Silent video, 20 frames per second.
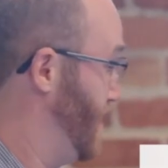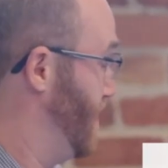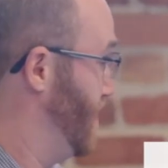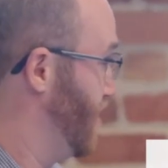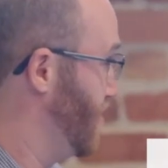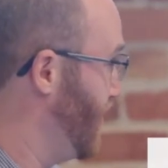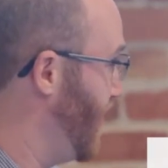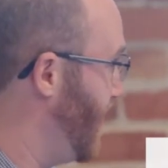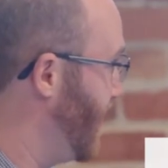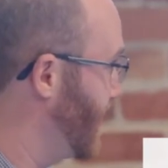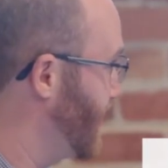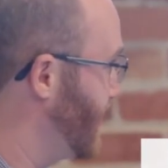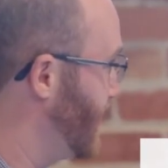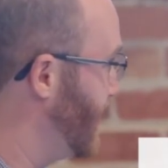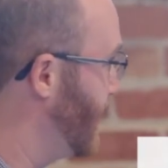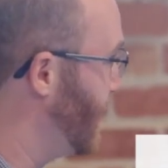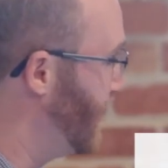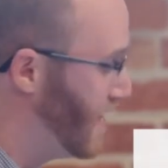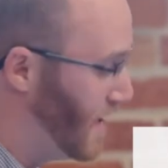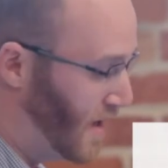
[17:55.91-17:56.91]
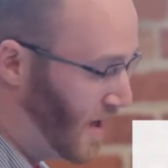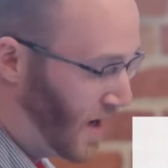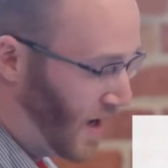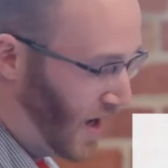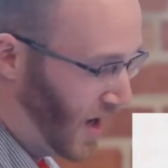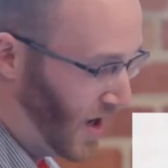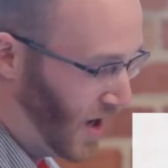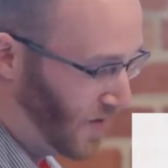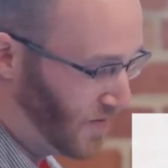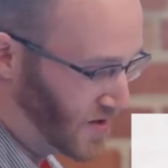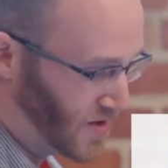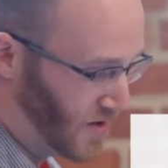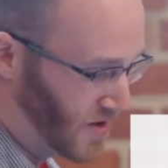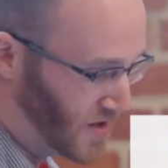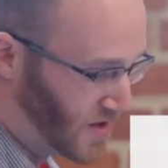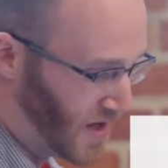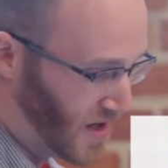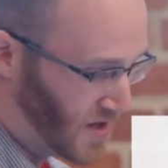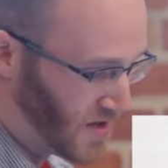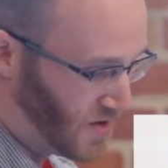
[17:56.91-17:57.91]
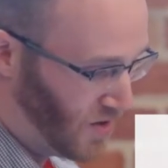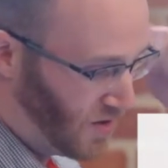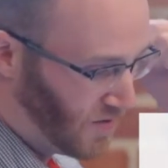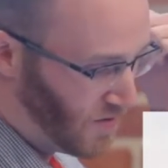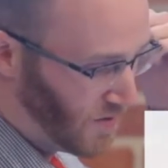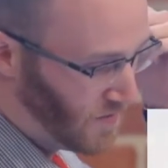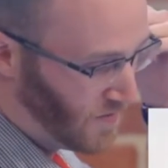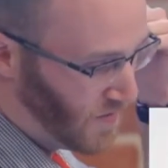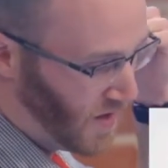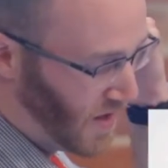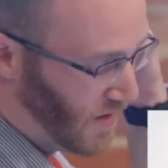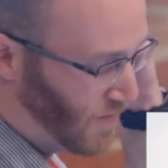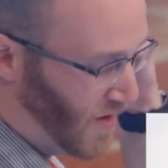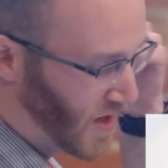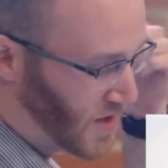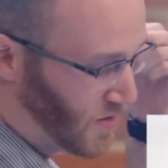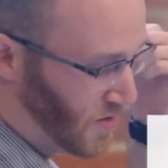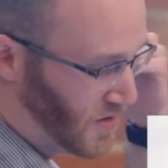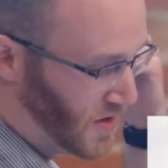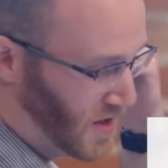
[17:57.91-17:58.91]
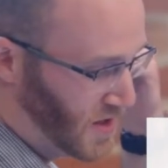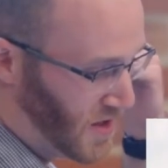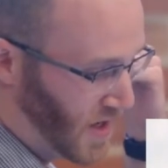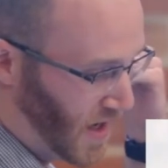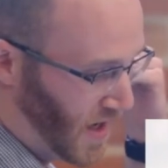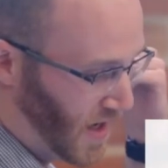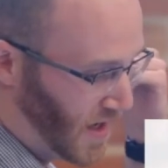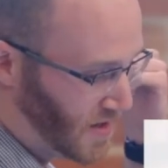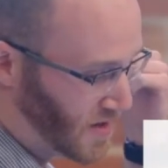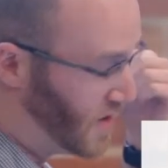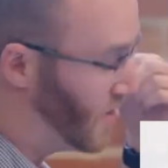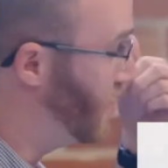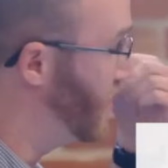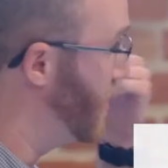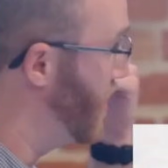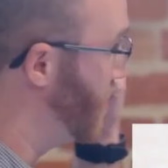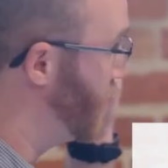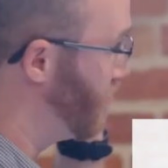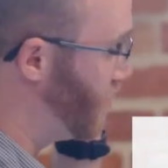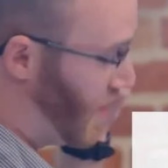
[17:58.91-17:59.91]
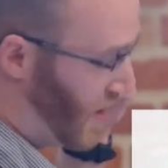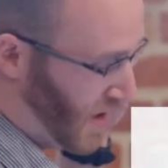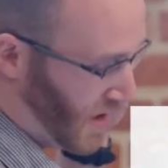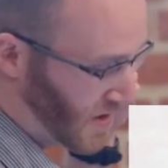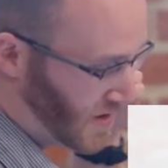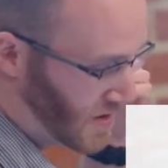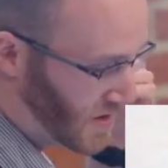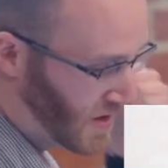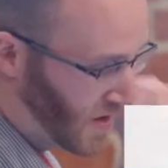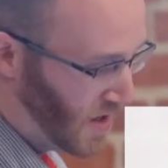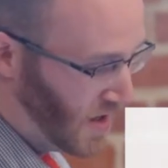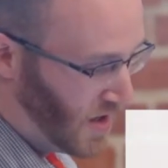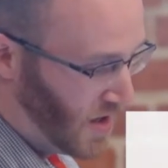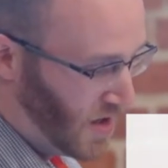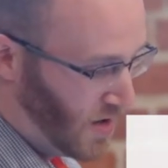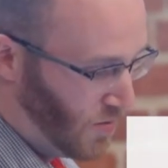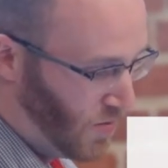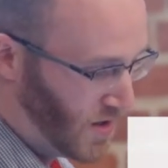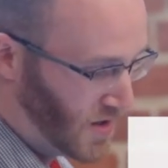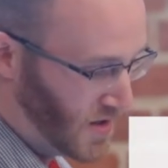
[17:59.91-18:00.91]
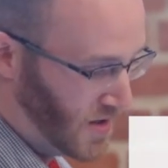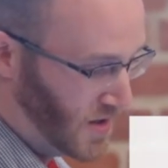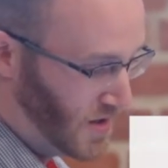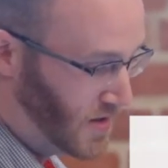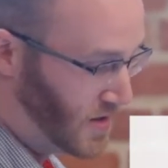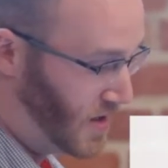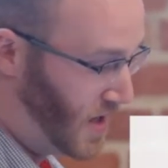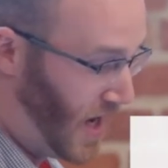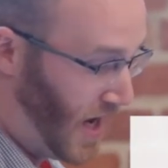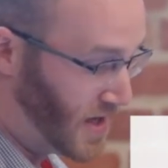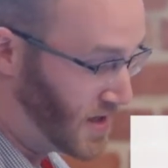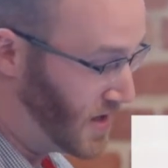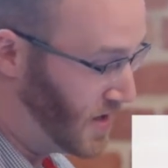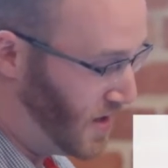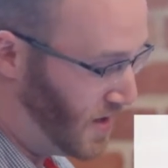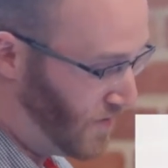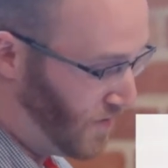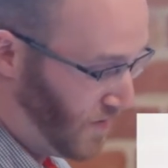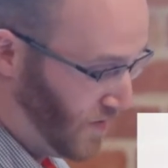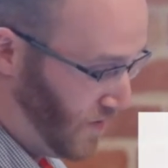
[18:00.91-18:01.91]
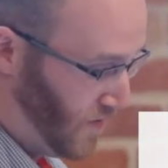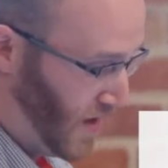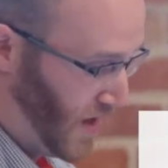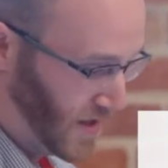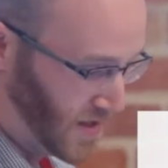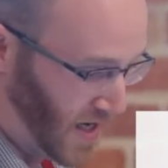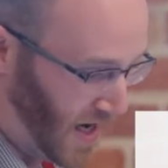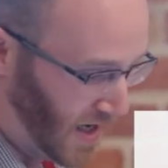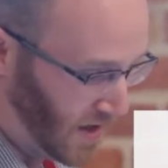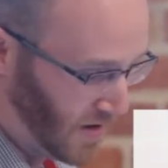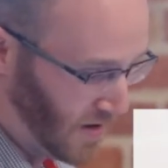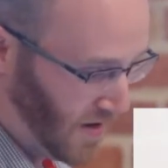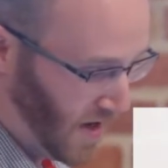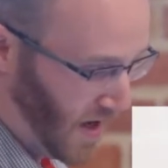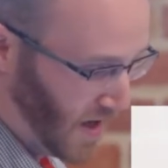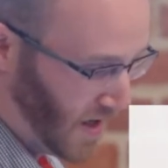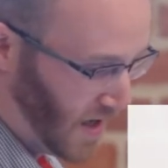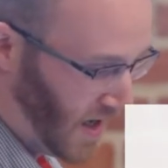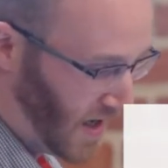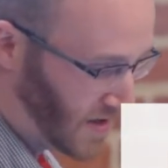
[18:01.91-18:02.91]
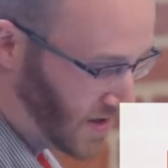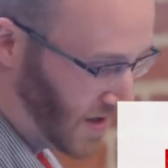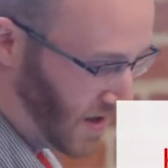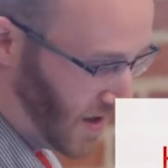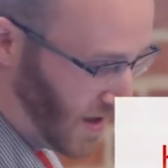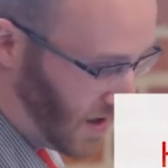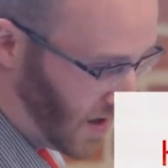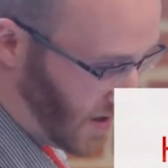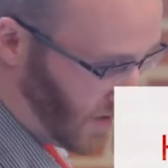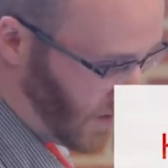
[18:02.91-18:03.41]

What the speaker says: you're blocked. So this I stole from a module TJ has called Node Blocked, which is he has exactly that. He has a